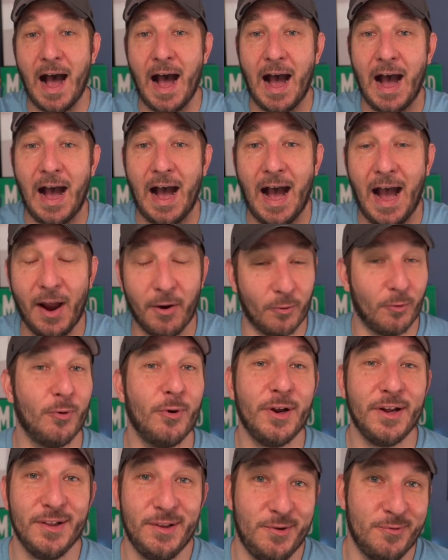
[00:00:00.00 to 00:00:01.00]
I
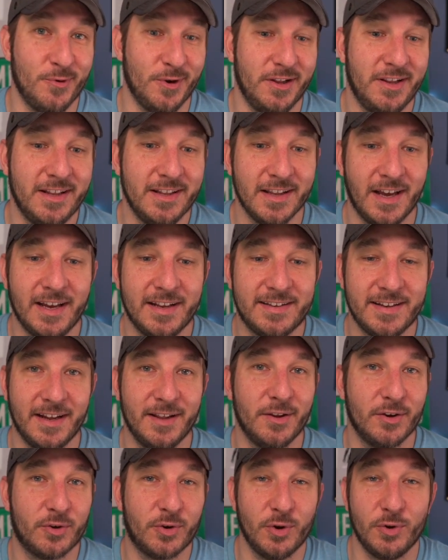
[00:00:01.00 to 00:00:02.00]
really, really like De
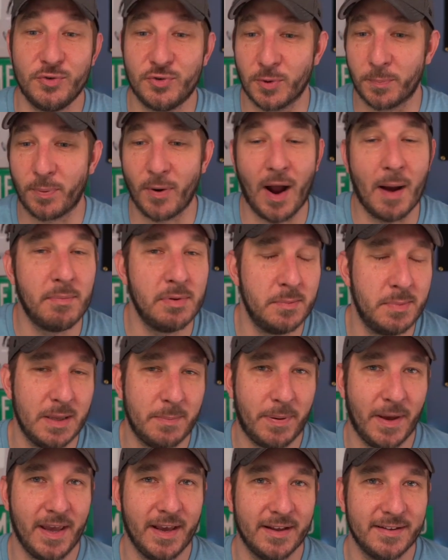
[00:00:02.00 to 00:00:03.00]
La Cruz. You're probably
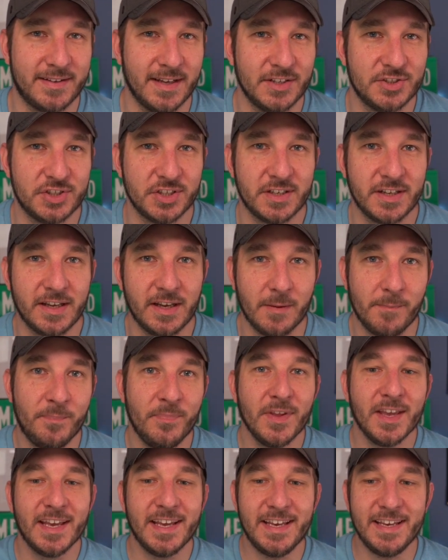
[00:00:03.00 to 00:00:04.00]
paying attention to him
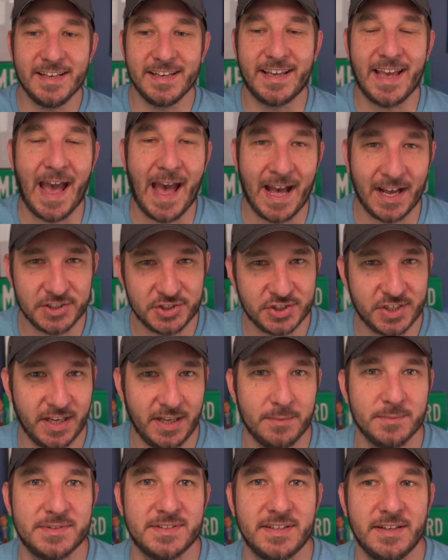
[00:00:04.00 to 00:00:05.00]
in cash
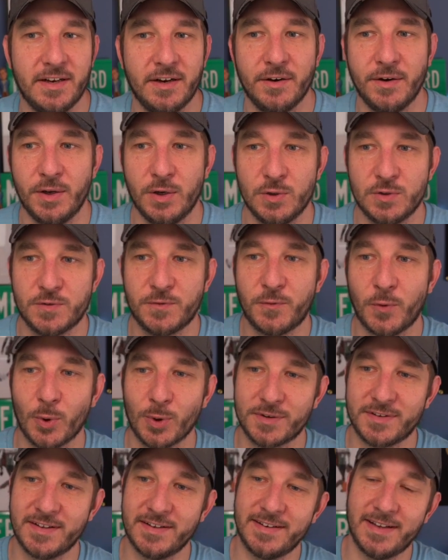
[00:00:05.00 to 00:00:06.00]
game scenarios for
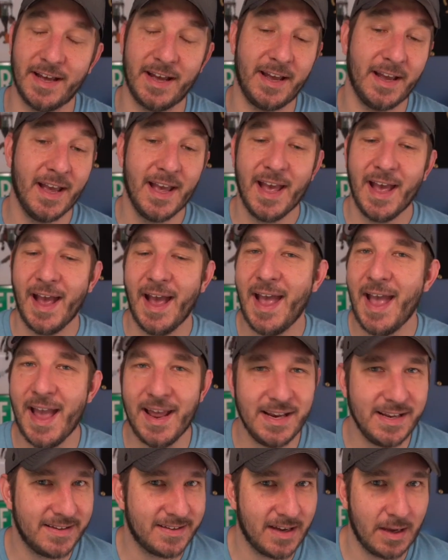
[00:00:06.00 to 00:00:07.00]
today.
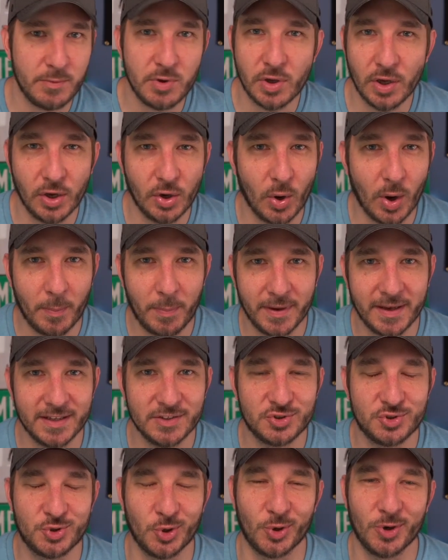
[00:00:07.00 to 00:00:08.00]
Anytime you can go up
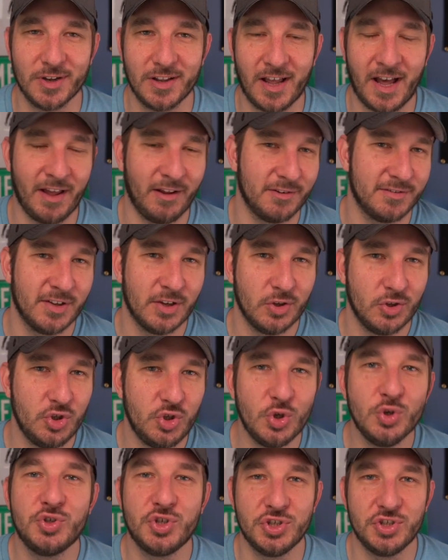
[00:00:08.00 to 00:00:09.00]
against Jordan Lyles,
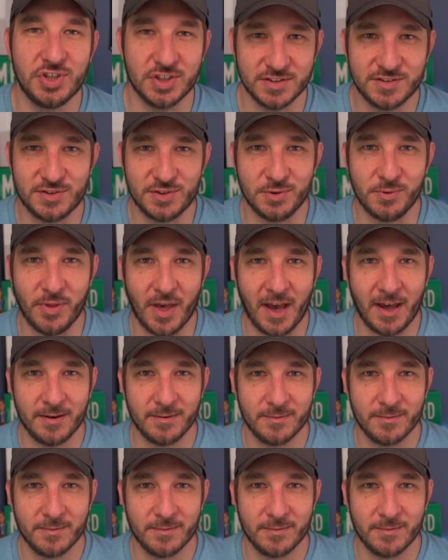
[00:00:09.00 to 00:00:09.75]
you should just do that.